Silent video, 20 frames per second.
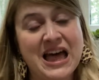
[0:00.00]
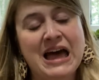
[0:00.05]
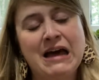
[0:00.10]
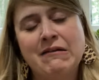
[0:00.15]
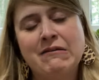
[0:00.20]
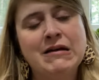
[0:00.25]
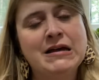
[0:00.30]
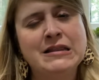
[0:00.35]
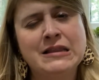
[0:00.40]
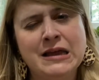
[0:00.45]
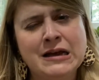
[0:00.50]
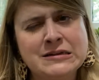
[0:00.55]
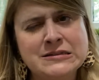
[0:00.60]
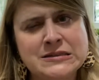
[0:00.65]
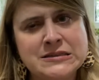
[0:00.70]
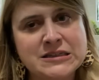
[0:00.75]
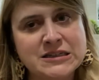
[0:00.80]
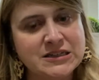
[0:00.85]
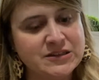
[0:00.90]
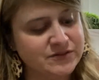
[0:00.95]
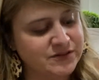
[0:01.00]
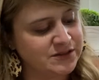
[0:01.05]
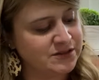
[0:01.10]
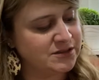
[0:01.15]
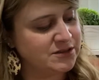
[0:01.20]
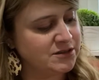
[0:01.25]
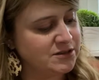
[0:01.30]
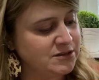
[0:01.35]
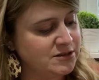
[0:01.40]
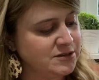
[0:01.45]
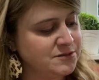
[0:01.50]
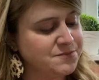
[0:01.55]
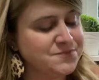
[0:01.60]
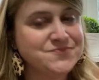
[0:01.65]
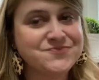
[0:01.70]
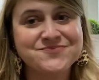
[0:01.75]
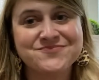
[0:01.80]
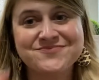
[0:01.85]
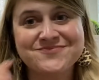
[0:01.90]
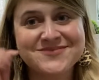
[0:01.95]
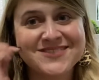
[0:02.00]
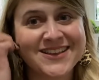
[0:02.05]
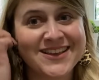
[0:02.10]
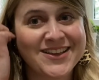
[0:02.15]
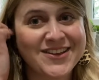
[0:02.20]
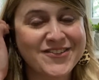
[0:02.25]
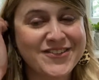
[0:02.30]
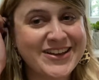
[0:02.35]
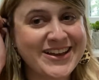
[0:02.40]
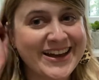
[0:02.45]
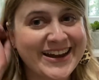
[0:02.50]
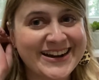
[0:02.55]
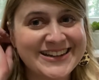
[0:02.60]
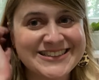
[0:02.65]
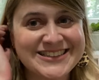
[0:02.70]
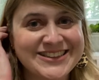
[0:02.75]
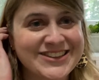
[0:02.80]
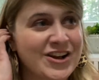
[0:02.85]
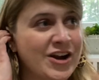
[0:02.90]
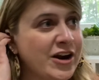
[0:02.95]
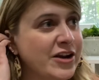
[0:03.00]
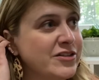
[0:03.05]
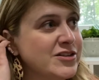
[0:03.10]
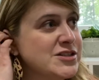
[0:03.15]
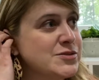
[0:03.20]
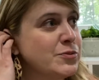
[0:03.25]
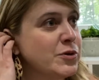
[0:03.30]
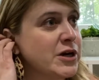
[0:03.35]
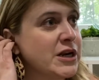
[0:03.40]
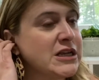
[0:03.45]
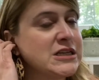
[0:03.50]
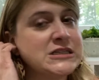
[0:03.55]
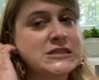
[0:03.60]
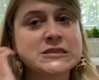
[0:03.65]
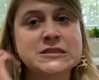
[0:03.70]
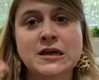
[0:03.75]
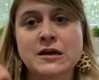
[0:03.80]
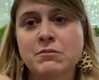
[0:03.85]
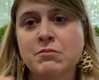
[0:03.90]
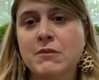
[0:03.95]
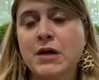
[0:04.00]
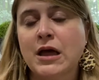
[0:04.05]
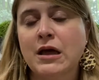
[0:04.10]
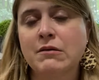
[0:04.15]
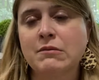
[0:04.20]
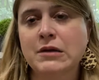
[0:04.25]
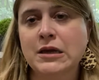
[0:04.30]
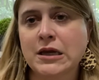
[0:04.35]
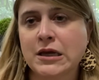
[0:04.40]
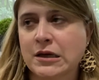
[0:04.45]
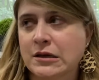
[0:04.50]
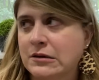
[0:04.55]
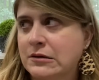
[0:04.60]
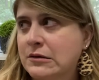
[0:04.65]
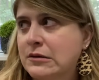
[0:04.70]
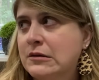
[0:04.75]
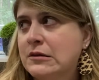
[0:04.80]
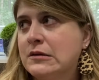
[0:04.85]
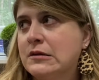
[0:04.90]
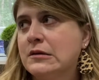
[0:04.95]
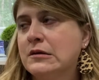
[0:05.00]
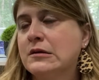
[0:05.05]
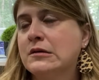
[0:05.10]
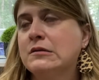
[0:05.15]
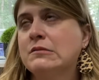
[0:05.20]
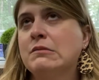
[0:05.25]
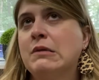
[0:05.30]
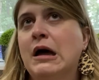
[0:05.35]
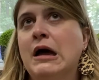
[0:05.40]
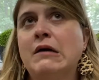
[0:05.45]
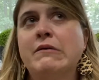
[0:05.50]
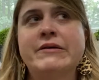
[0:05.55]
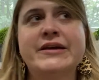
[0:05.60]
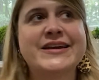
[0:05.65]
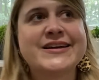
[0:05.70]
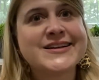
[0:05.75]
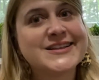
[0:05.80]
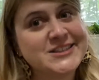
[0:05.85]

I want those sleeves. We got out to the car this morning. She's like, Bobby, Bobby.